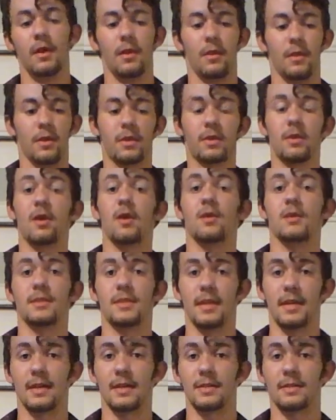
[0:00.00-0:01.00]
the
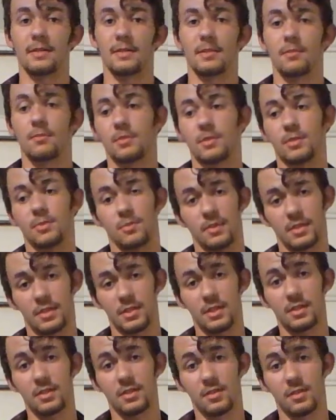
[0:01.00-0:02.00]
context, which we
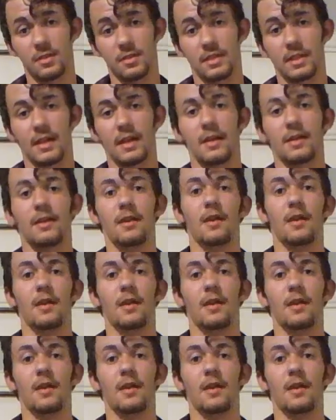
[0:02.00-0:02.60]
just looked at,